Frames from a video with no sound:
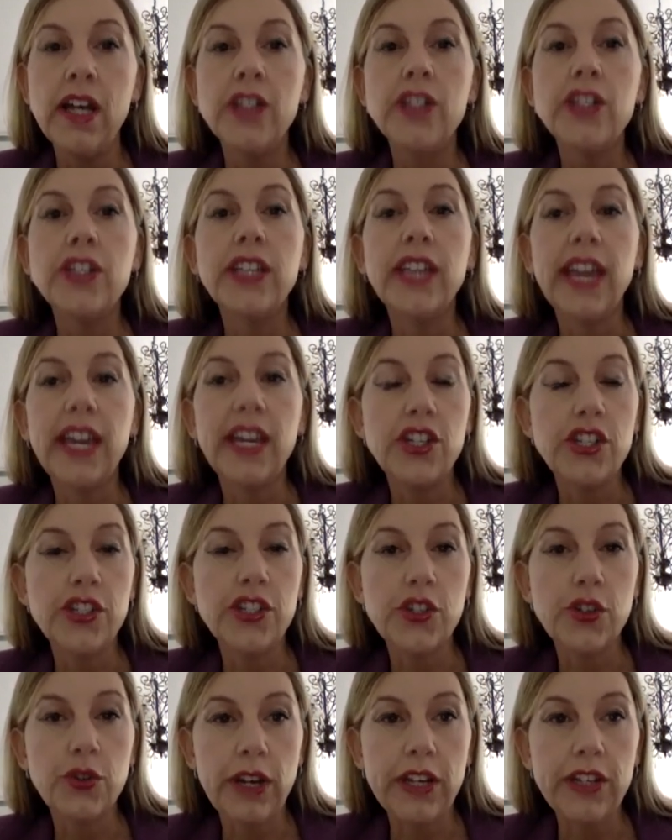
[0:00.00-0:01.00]
to the
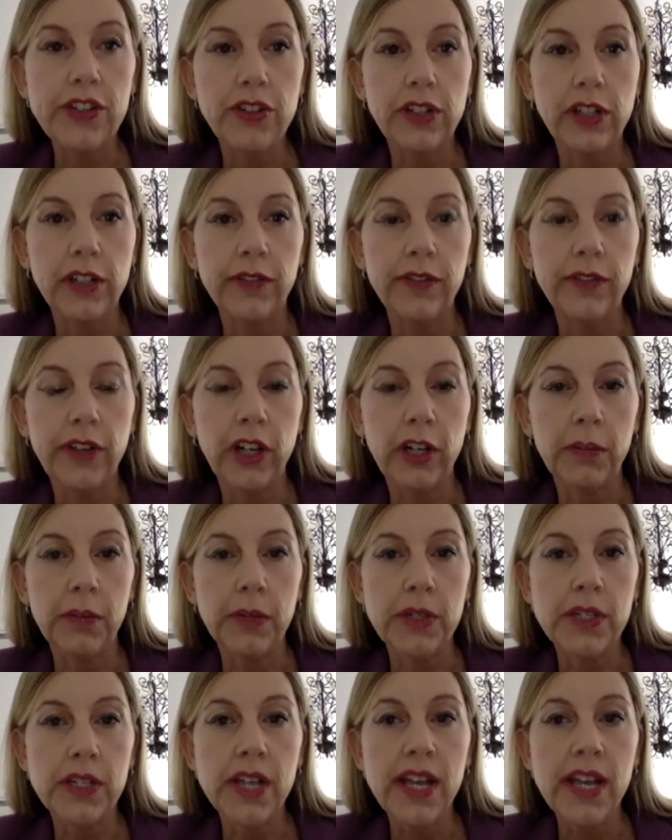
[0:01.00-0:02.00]
gaseous terrestrial
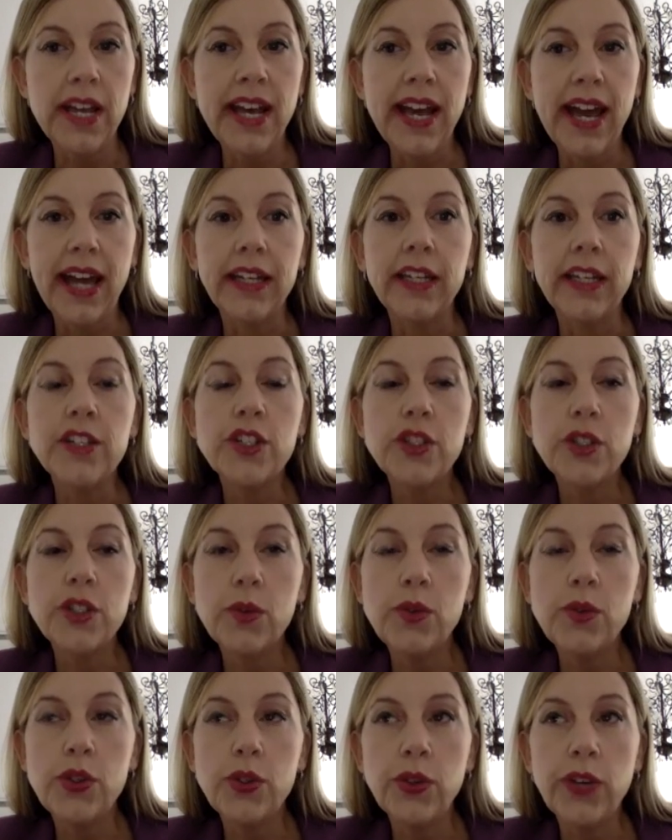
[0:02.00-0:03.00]
environment, and in
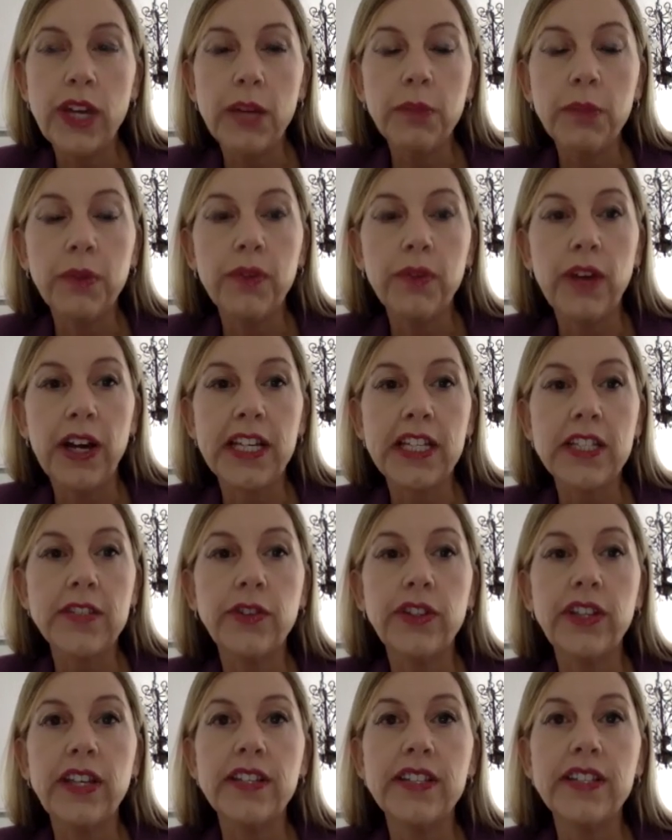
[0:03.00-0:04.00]
so doing provides
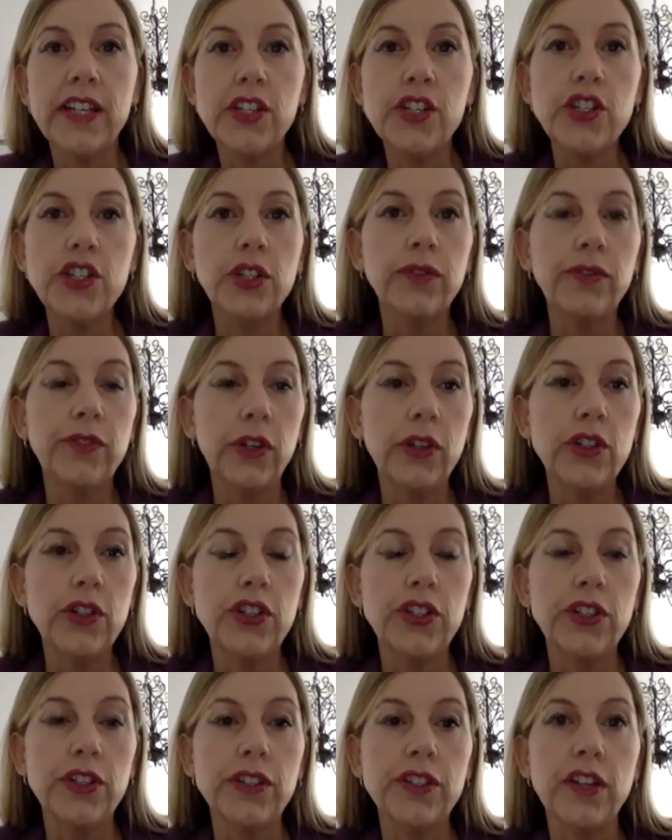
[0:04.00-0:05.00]
for the essential
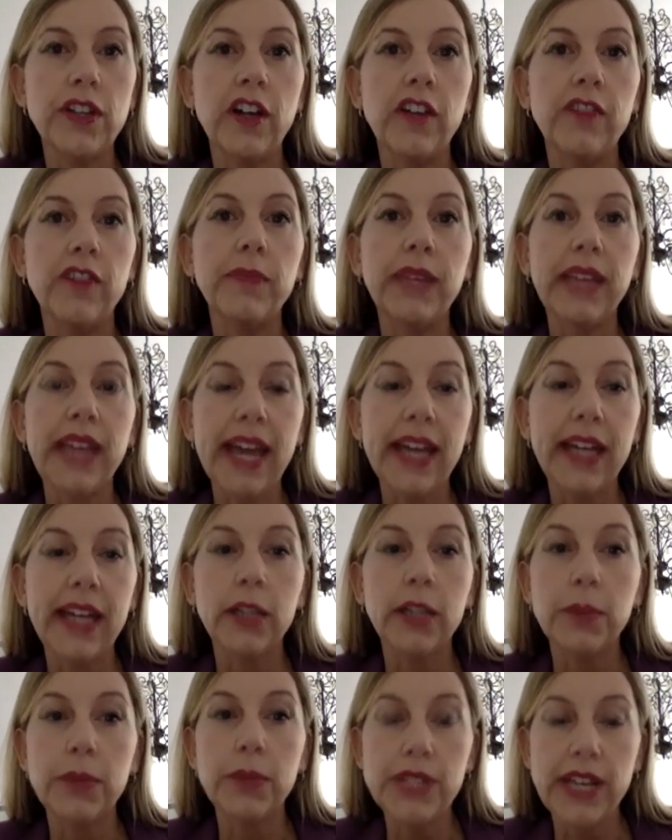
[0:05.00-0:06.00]
functions of
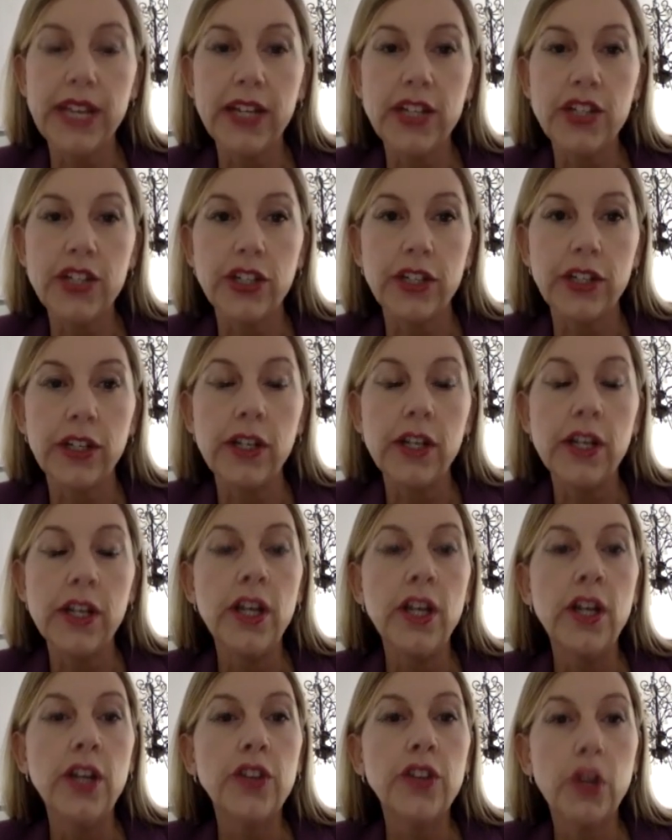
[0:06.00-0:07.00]
mechanical protection,
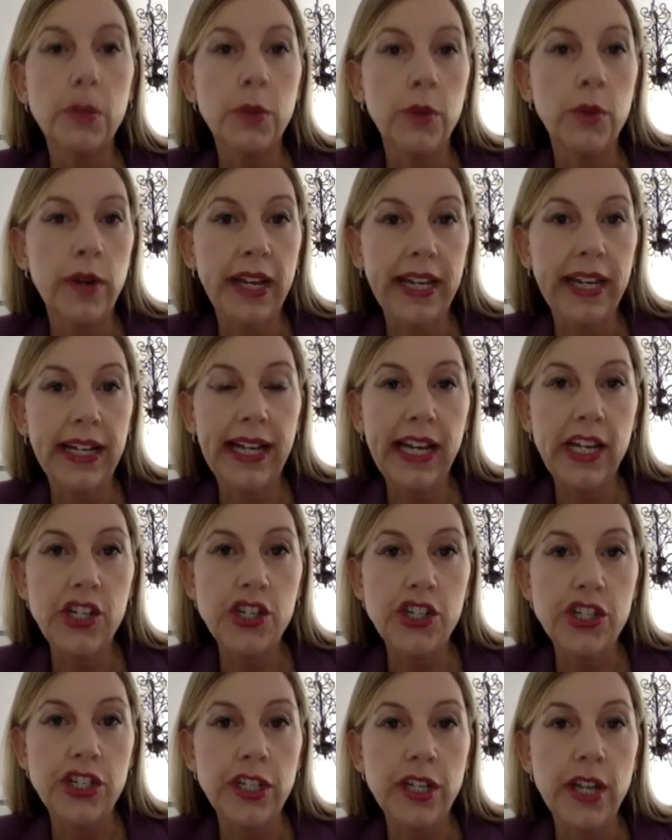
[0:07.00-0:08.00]

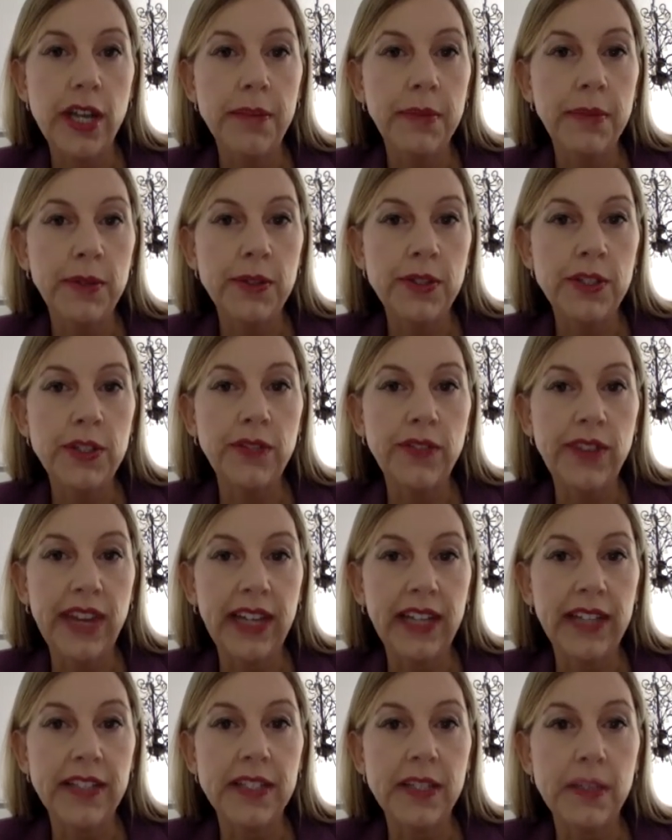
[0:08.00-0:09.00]
thermoregulation, immune
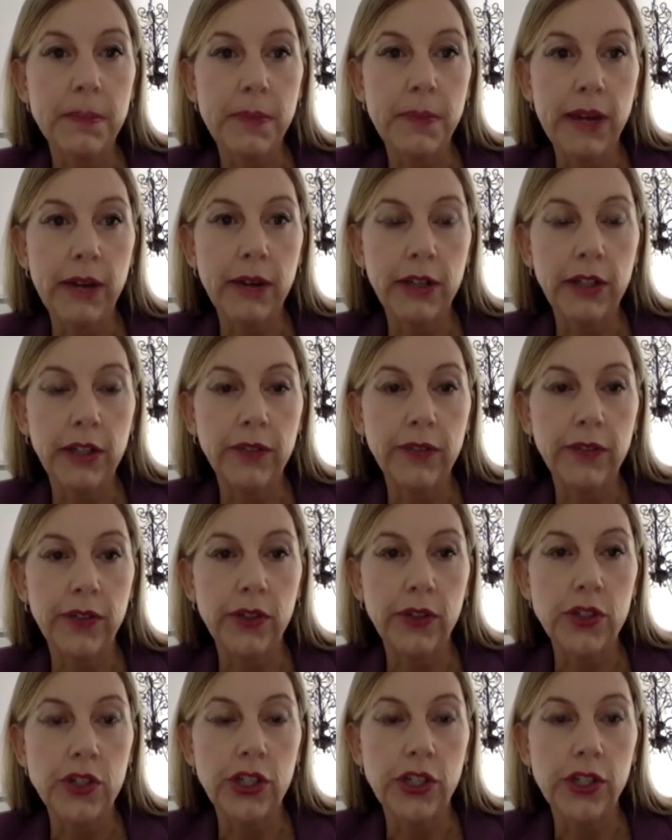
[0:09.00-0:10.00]
surveillance, and barrier
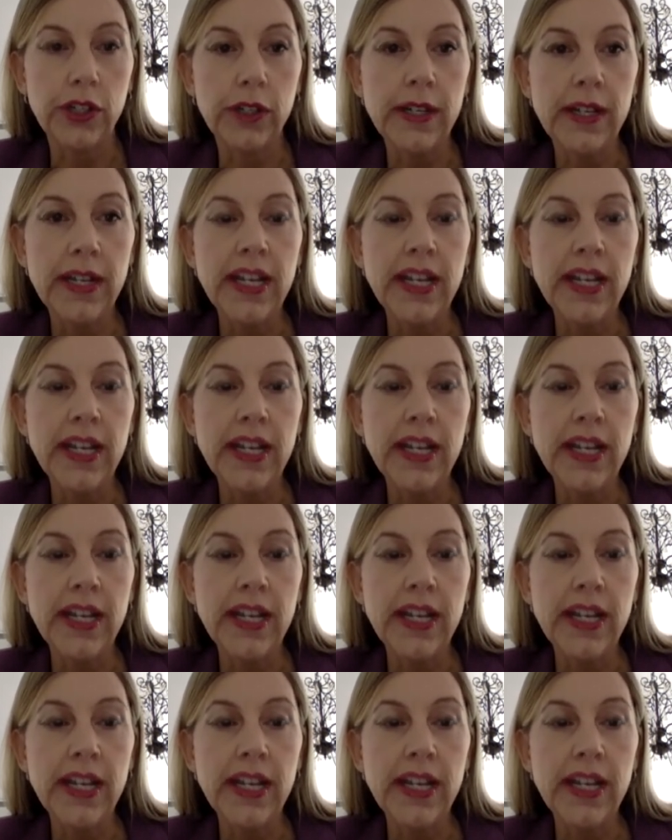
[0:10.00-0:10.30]
function.